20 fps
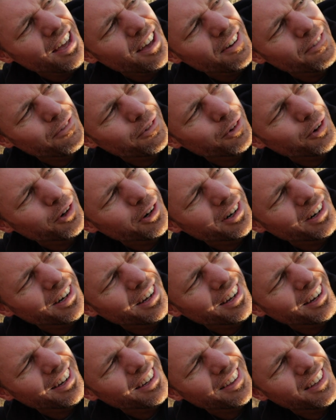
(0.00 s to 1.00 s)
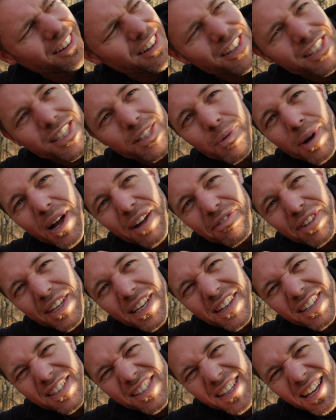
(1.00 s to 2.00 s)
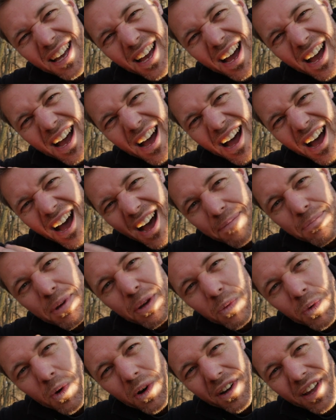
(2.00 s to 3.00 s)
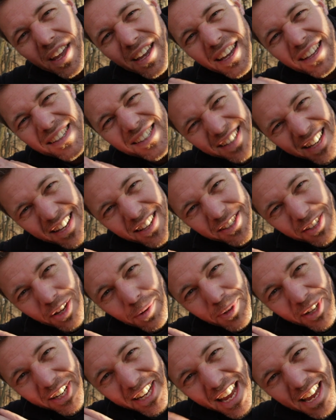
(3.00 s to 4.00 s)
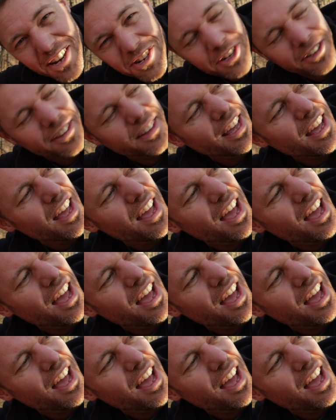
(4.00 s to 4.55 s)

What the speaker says: For the last 12 years, I've been working in science communication,